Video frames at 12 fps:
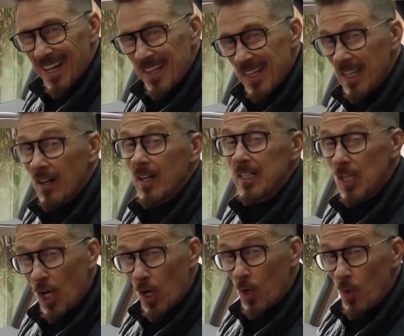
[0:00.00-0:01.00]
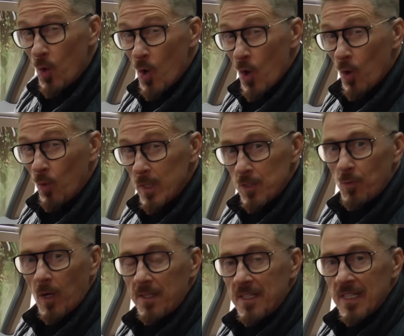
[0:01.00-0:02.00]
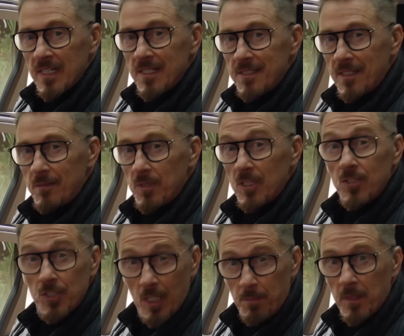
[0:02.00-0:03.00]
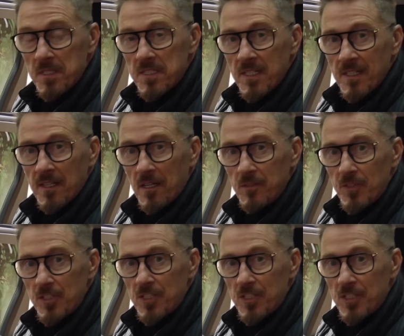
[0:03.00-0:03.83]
I think I know which one is going to be the cheapest over the